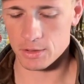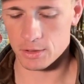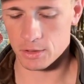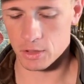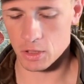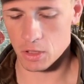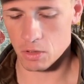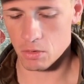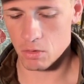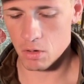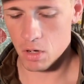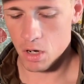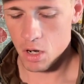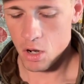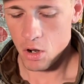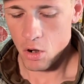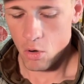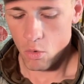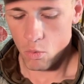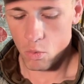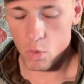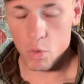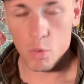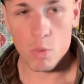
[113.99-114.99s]
So
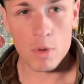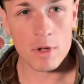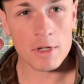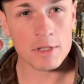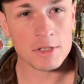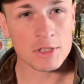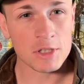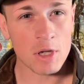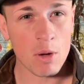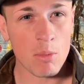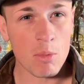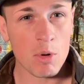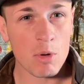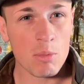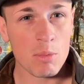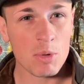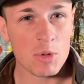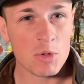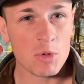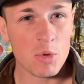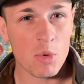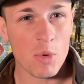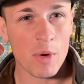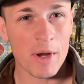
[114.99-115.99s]
we want somewhere
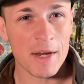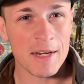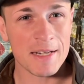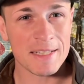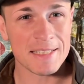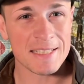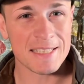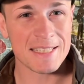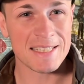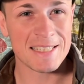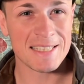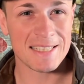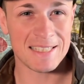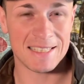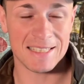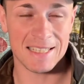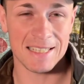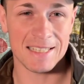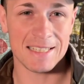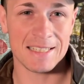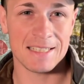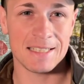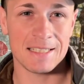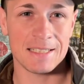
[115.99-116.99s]
between a
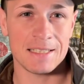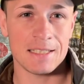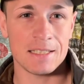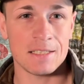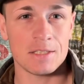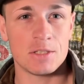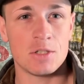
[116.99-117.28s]
6